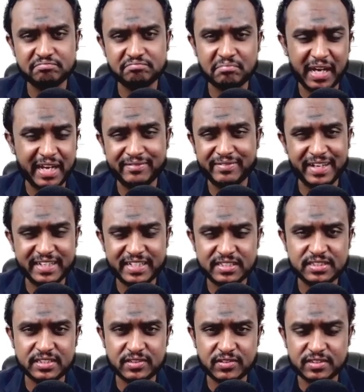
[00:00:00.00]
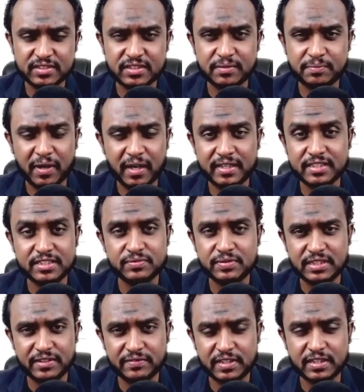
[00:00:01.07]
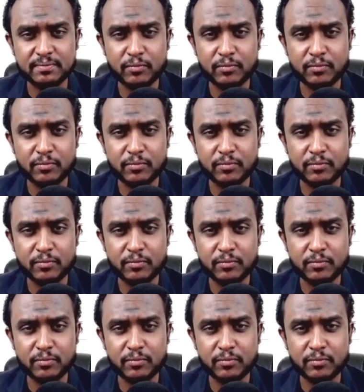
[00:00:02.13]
by various interested parties with different